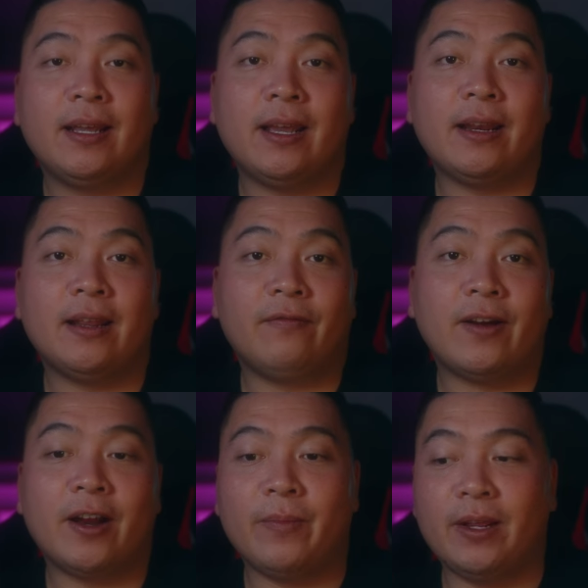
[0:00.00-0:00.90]
an
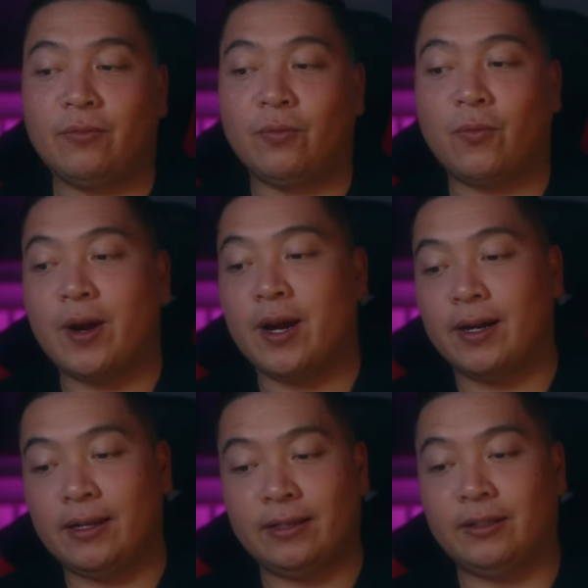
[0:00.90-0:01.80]
environment
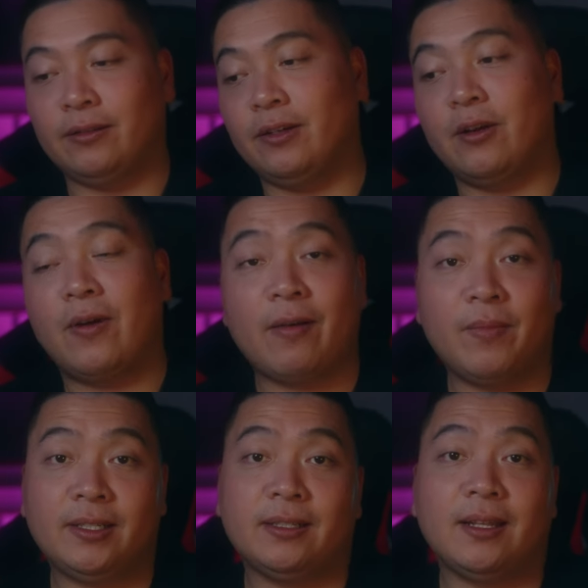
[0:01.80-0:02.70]
where you don't have
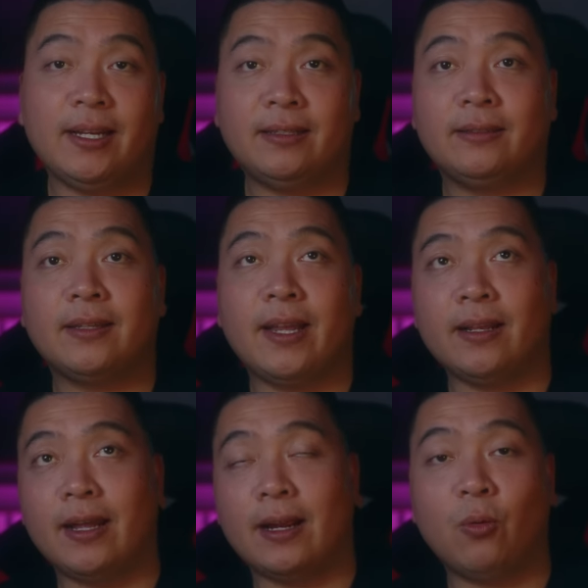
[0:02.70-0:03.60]
much light, say
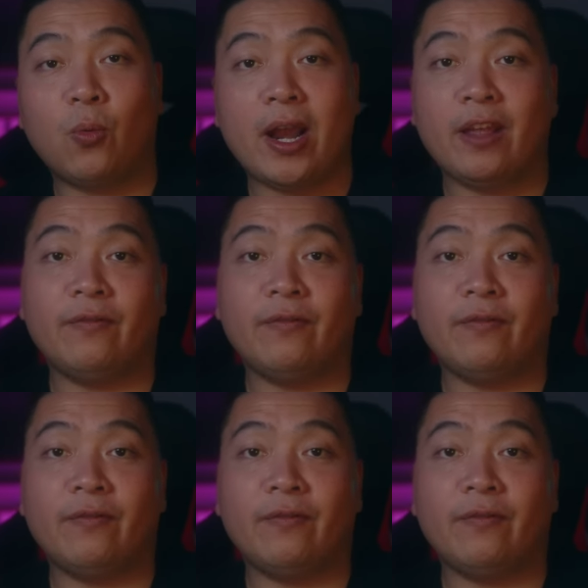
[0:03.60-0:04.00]
like a wedding